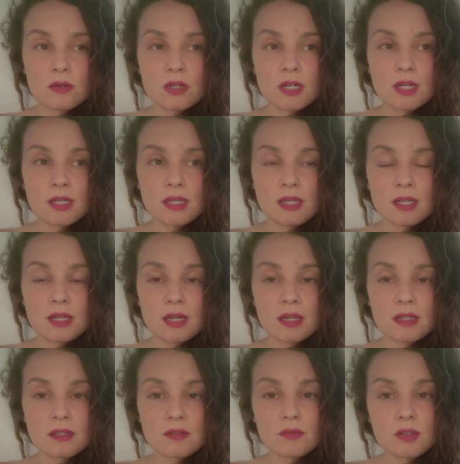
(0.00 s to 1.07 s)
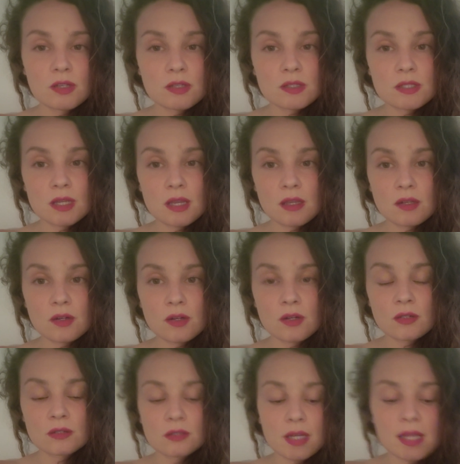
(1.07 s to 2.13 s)
or any kind of
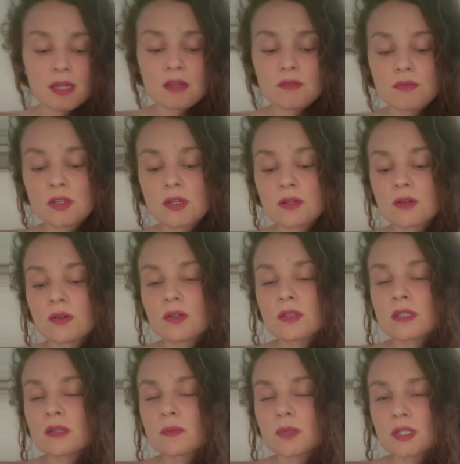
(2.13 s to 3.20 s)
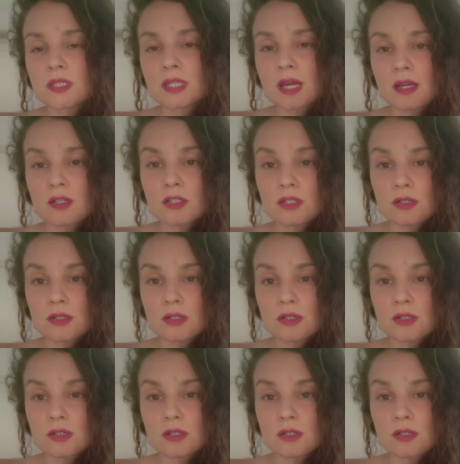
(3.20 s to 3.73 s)
container like a vehicle to protect